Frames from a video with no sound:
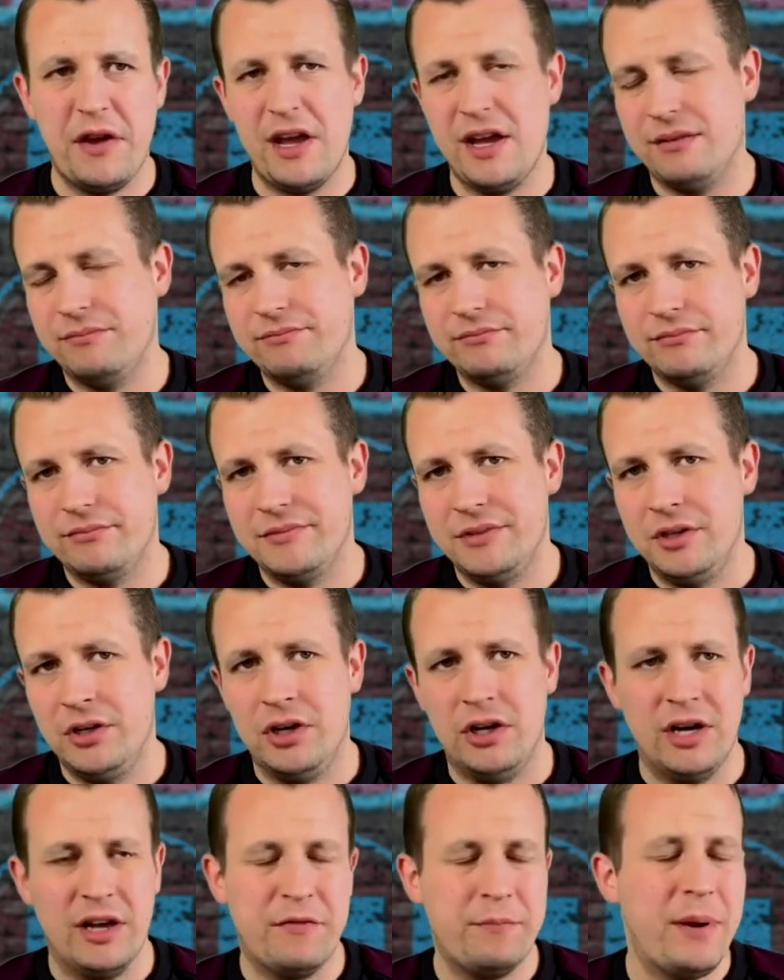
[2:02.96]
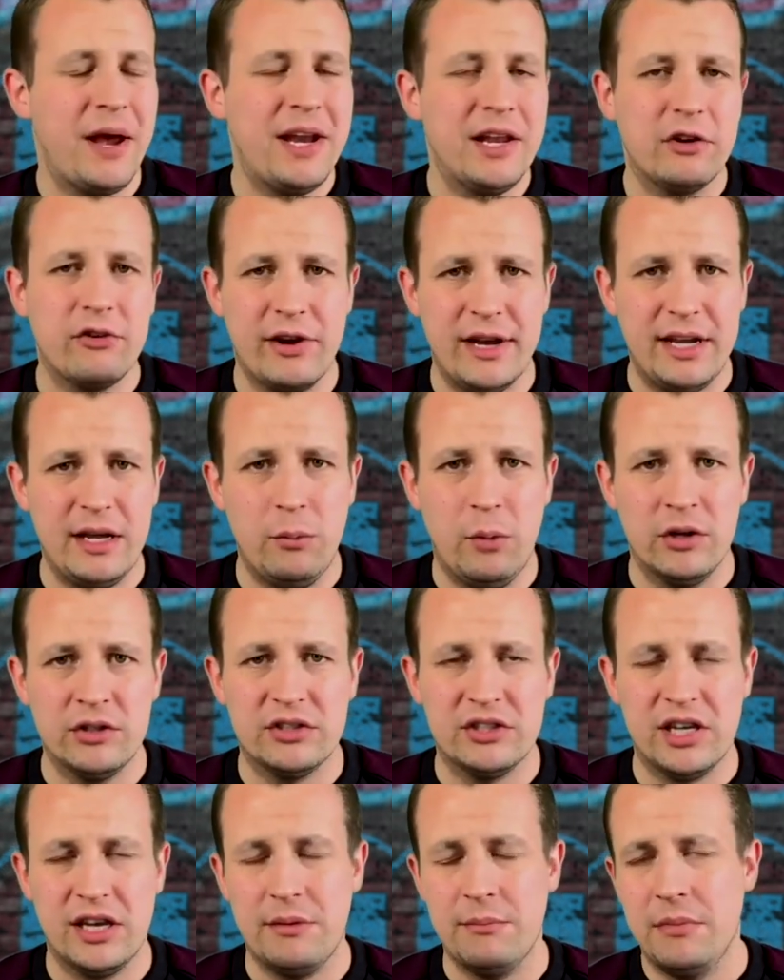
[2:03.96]
it? Look, if Pellegrini
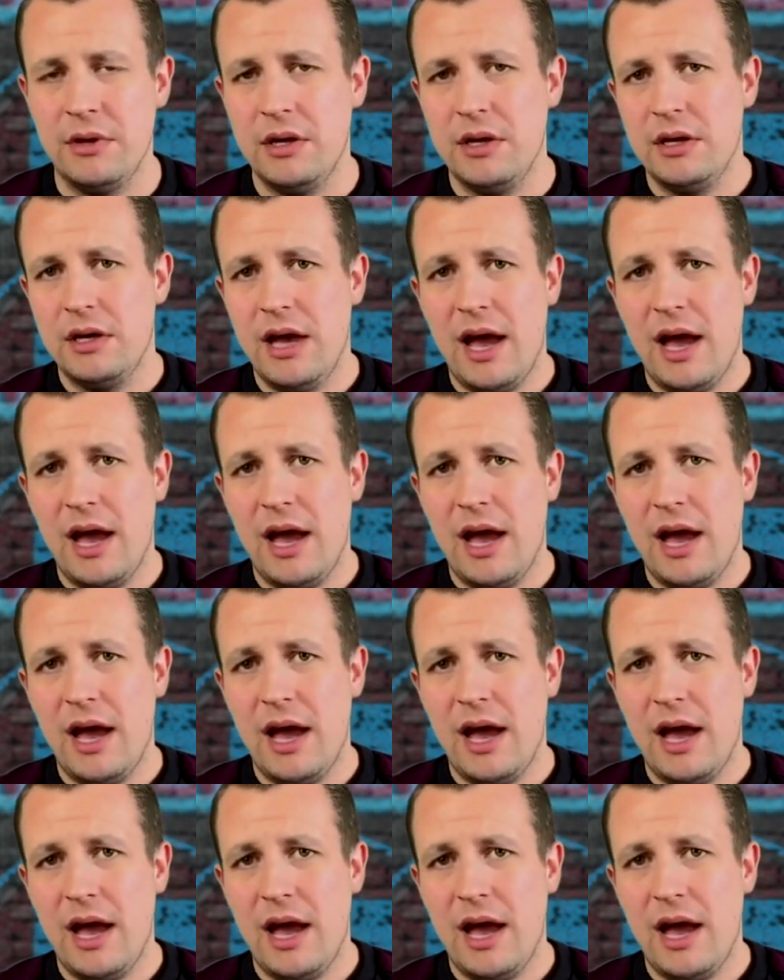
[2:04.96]
wants him,